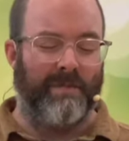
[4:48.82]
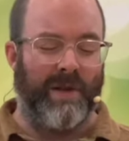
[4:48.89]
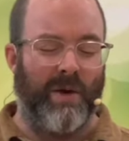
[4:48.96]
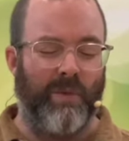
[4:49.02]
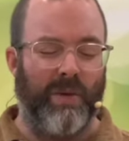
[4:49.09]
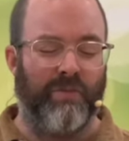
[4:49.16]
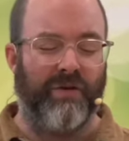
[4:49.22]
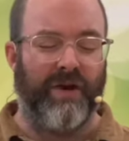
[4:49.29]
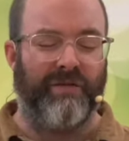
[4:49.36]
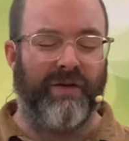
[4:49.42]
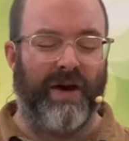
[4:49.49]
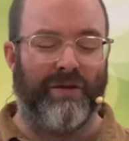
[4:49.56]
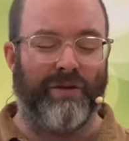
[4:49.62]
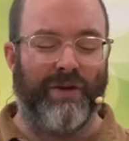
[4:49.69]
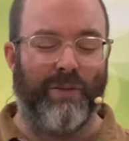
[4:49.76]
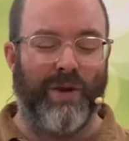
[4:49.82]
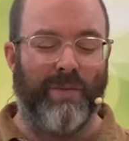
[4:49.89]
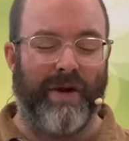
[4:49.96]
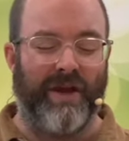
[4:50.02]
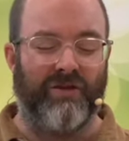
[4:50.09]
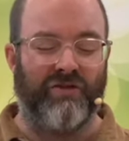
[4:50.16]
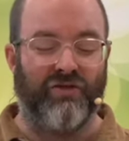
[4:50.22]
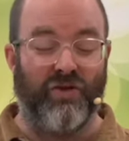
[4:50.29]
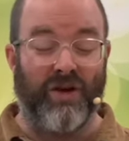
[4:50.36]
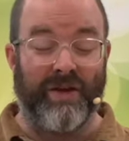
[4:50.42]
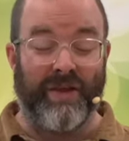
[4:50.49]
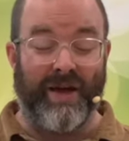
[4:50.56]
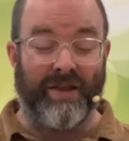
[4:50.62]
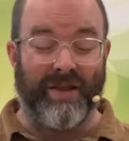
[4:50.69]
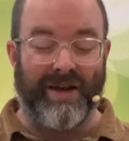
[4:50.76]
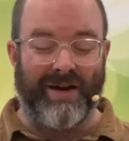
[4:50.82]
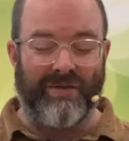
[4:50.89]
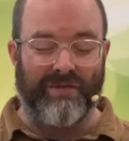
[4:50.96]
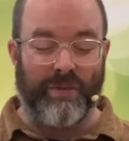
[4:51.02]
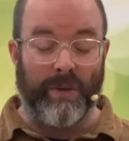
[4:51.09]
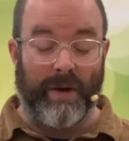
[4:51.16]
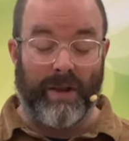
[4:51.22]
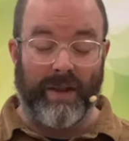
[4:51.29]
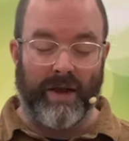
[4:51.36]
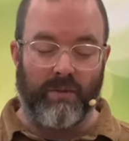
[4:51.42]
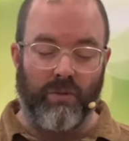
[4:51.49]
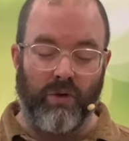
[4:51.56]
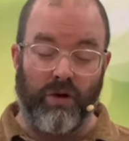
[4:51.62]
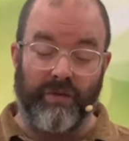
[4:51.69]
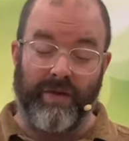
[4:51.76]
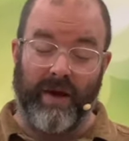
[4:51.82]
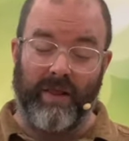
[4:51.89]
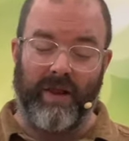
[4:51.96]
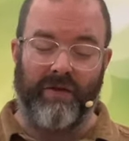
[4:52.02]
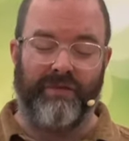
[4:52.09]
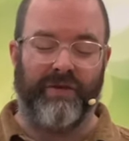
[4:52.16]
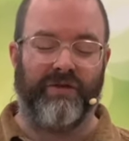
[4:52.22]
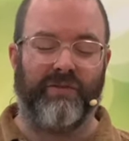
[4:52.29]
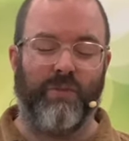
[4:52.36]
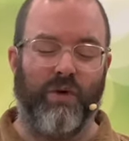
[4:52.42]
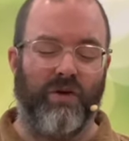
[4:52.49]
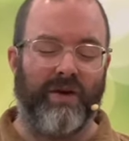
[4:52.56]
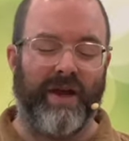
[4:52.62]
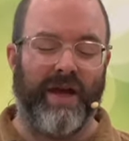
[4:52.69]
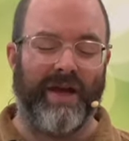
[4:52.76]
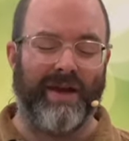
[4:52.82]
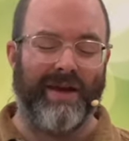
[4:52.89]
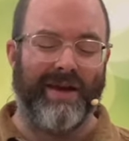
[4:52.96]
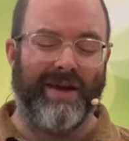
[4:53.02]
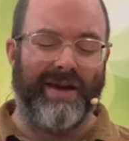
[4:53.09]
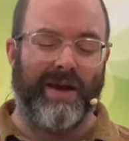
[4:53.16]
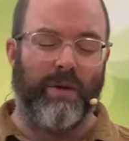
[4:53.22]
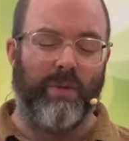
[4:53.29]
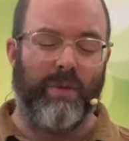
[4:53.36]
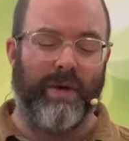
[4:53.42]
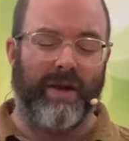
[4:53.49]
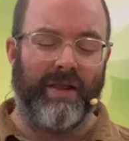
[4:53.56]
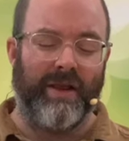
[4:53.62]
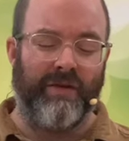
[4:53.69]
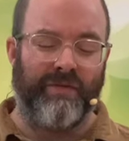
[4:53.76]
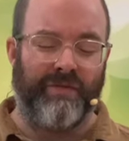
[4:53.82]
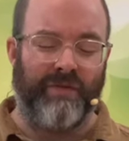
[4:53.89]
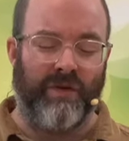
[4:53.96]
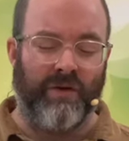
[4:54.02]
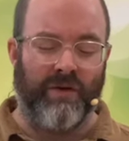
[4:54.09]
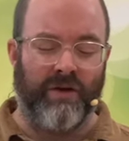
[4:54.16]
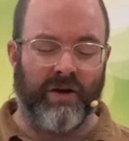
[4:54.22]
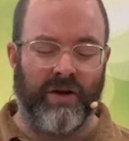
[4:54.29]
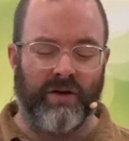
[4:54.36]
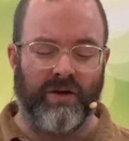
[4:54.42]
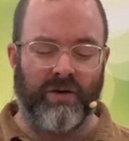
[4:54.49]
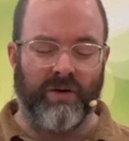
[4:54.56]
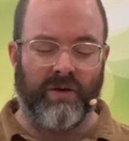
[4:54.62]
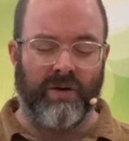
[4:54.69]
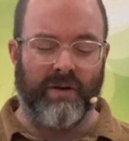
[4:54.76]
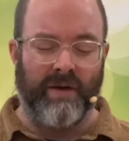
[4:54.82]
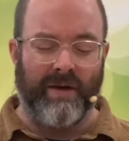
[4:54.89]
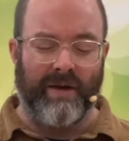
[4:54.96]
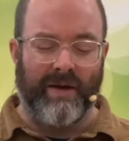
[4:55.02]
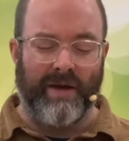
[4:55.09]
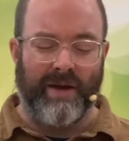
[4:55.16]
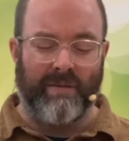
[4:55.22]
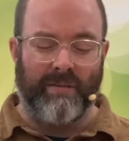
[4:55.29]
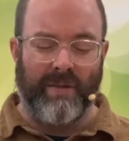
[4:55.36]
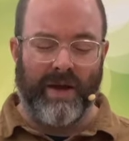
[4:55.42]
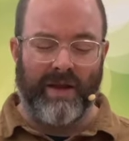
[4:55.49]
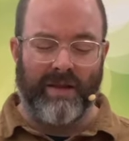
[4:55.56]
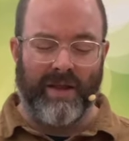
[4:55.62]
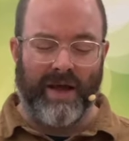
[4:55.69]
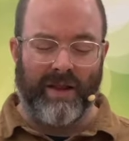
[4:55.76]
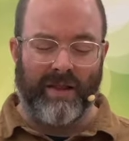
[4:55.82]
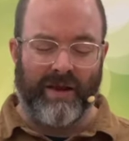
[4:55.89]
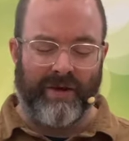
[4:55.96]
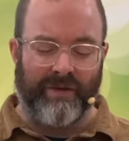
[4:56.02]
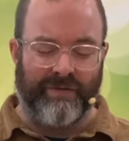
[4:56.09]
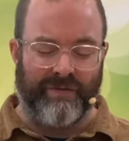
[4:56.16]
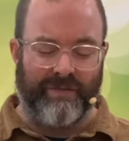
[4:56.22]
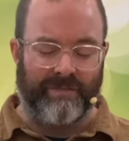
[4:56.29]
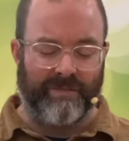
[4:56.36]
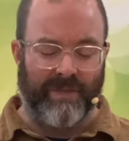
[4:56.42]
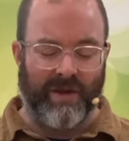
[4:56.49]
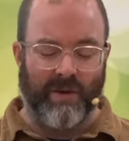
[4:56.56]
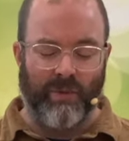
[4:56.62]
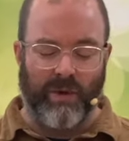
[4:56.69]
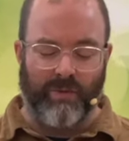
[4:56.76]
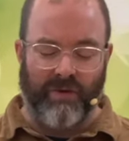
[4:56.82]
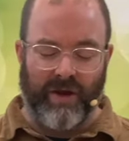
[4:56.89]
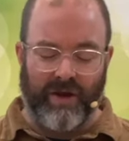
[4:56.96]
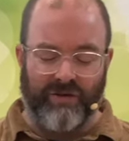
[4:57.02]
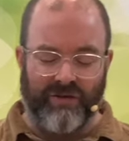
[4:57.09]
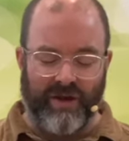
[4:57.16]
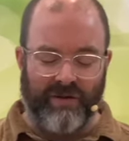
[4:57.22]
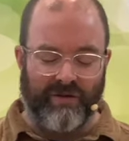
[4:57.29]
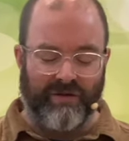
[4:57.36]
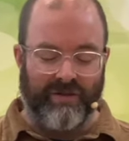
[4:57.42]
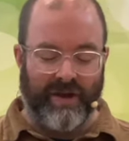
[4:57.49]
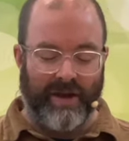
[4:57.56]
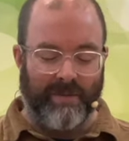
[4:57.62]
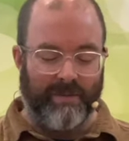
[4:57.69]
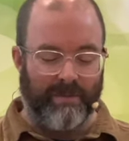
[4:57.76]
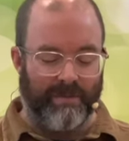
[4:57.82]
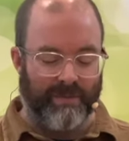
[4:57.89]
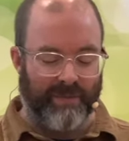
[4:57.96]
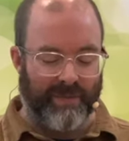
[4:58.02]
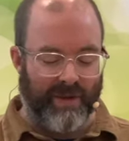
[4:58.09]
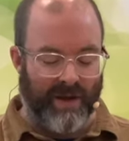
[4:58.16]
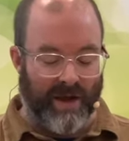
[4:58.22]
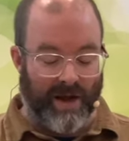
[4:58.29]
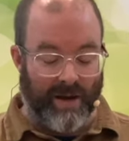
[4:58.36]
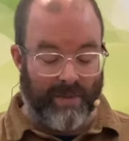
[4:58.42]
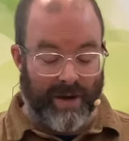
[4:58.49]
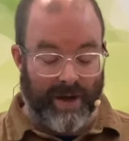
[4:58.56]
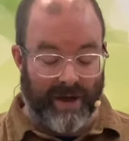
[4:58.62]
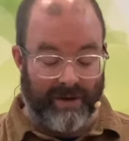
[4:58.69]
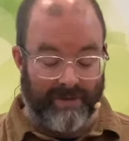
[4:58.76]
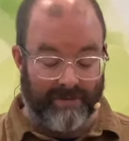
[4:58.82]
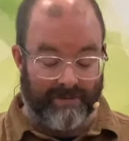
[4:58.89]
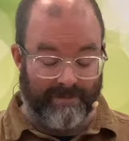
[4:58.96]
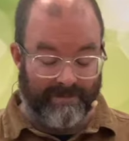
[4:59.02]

And we pray, Father, that we might enjoy that love, we might learn more of that love this morning, and we might live for you in, in that love. And we pray in Jesus' name, Amen.